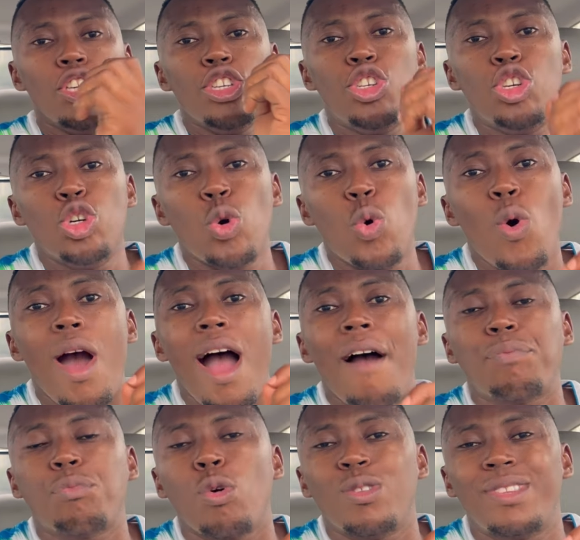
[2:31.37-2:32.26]
You
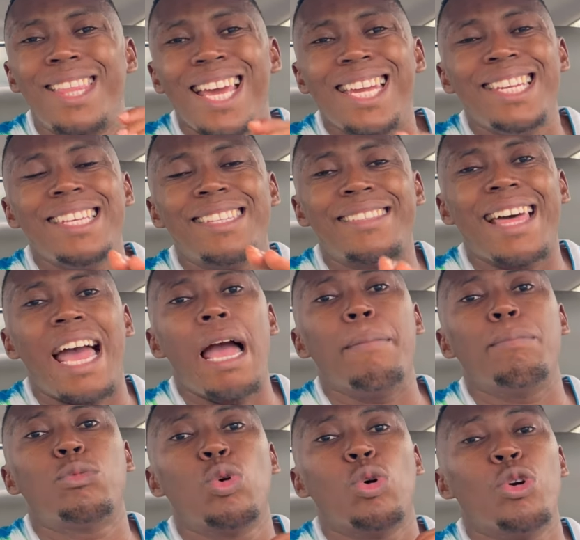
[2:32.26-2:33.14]
have to take the
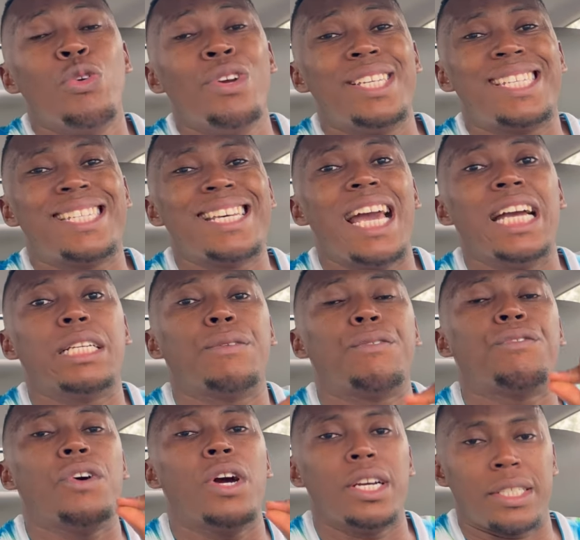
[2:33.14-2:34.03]
time to research
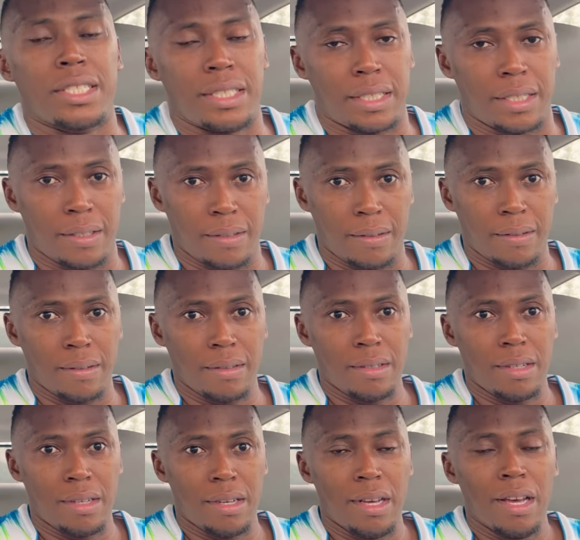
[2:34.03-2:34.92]
first.
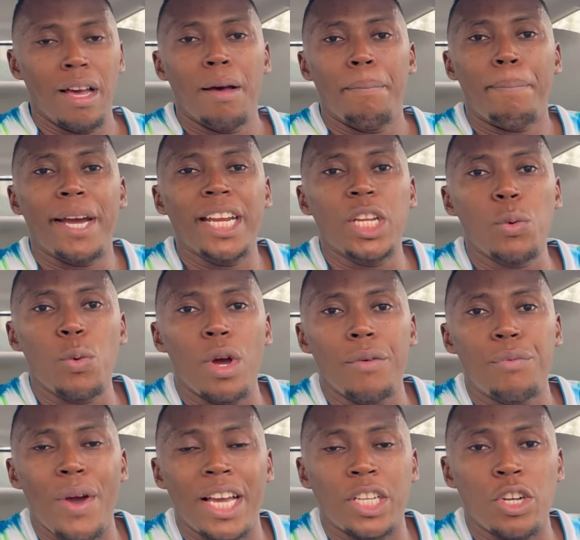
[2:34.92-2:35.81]
By the
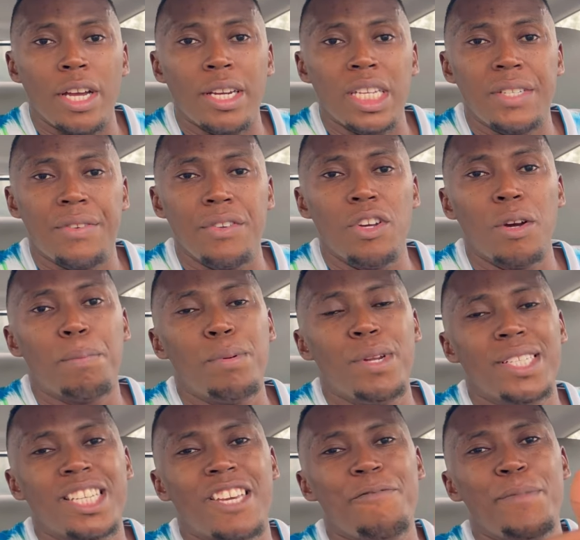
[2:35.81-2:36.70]
way, if you're enjoying this video,
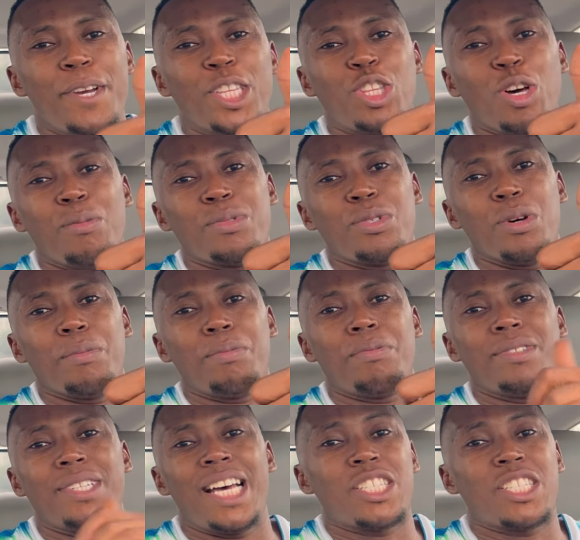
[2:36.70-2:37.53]
please give me a thumbs up.